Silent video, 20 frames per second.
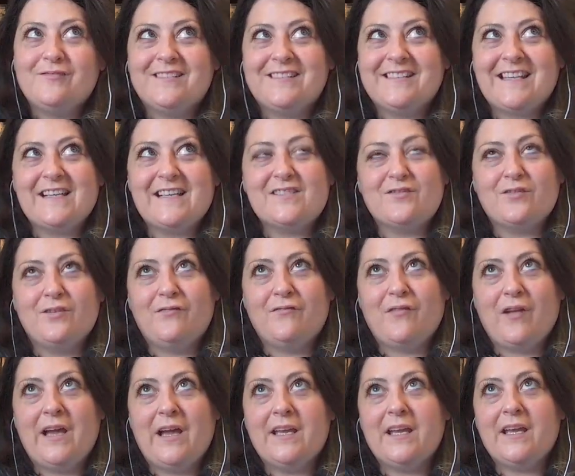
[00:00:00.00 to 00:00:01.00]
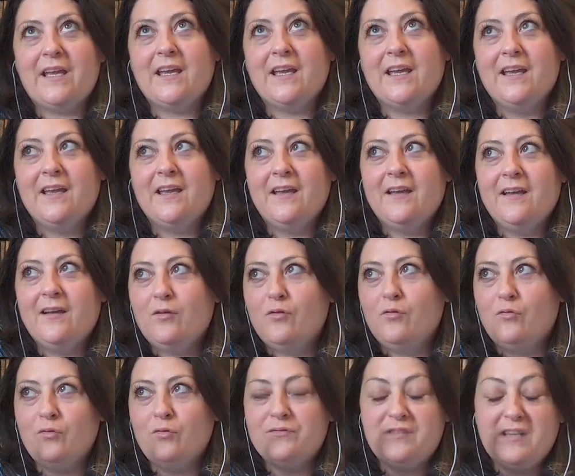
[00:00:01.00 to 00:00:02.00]
they're sort of like,
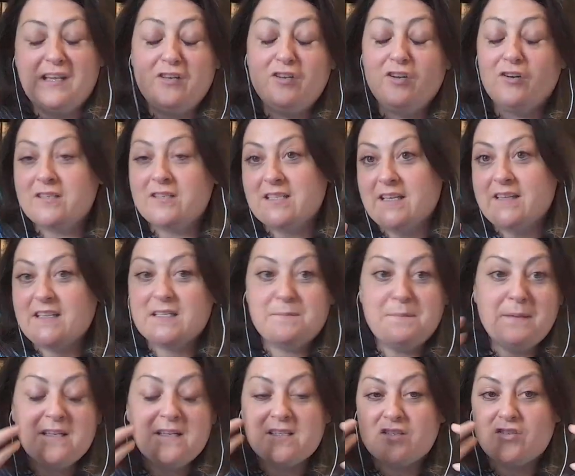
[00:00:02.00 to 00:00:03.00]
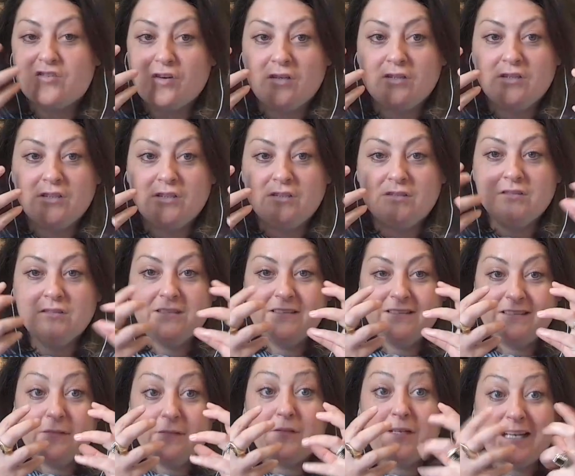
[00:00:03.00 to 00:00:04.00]
it looks like there's been a struggle.
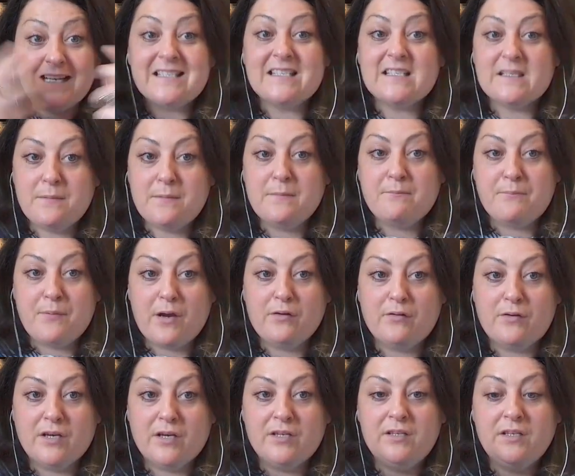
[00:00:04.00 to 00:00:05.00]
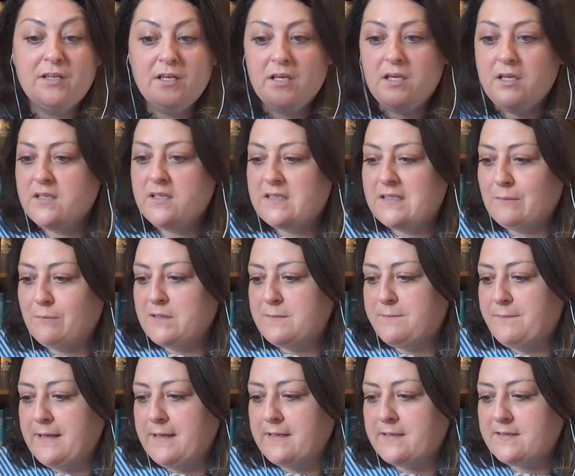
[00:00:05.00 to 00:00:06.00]
The glasses have been broken. Someone's
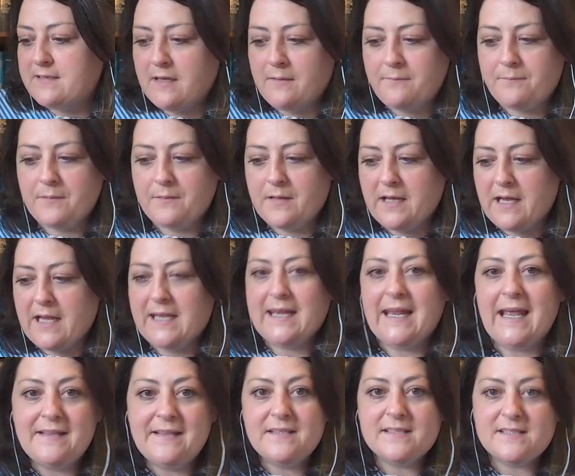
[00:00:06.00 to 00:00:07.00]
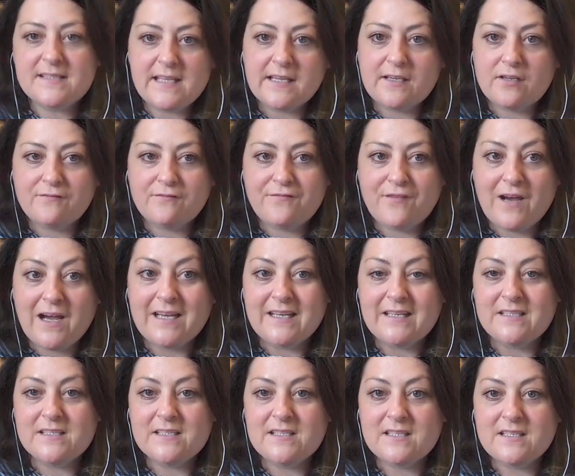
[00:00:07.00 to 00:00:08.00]
picked up a lens they could
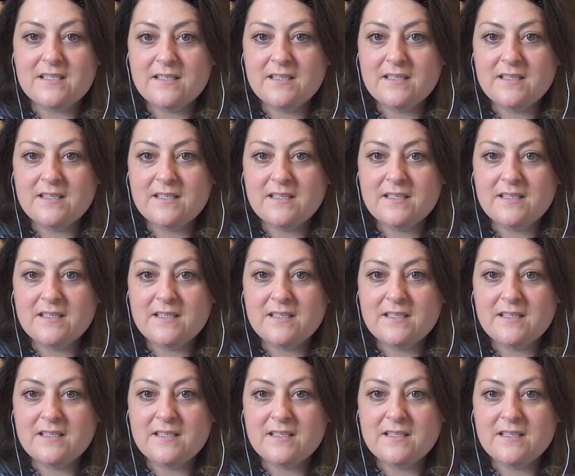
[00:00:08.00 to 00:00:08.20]
find